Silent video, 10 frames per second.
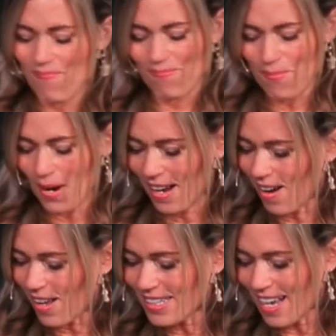Pray it all
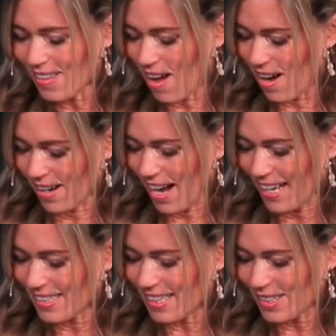day long, guys.
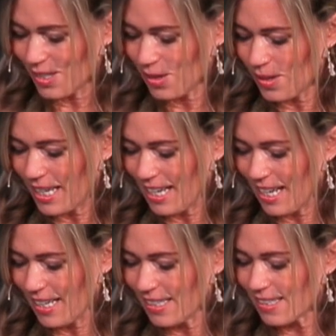That's who he
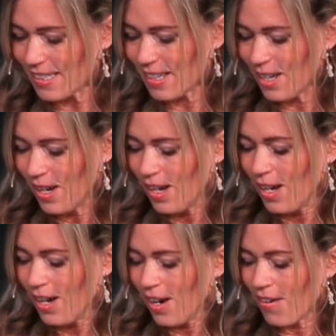is.
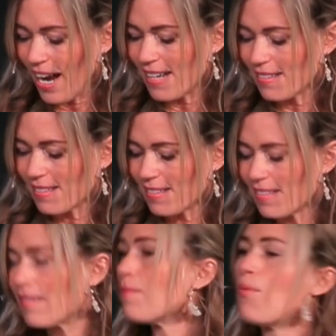All right,
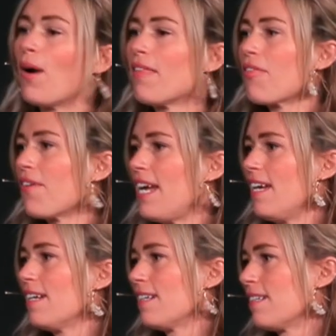point three.
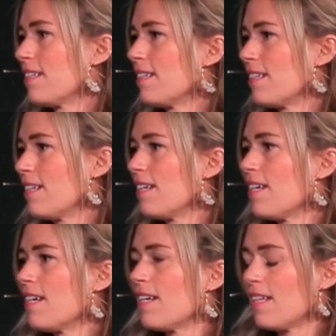
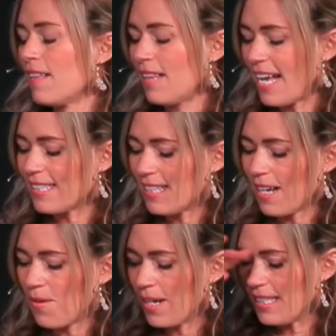Last thing I
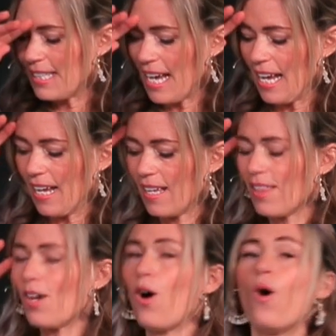want to say the
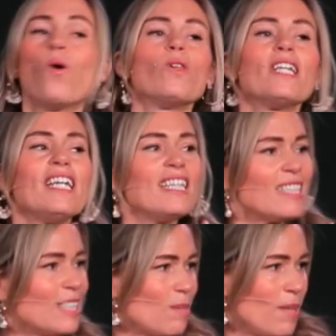Holy
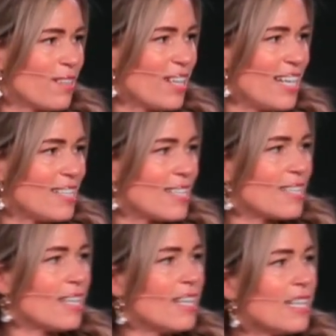Spirit
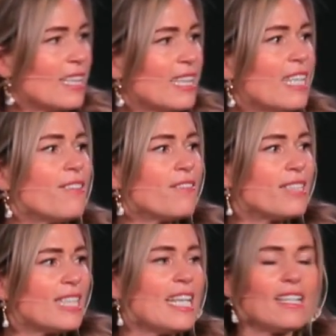lives
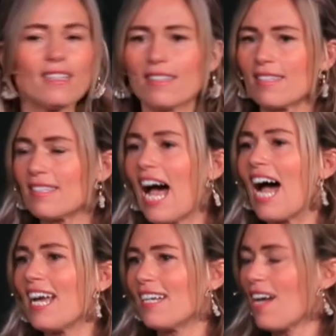
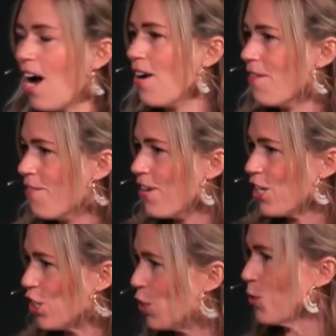inside of
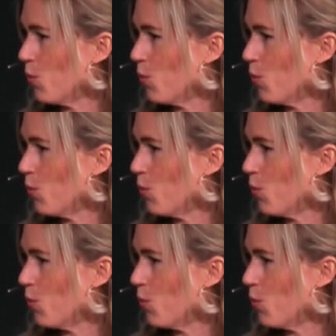you.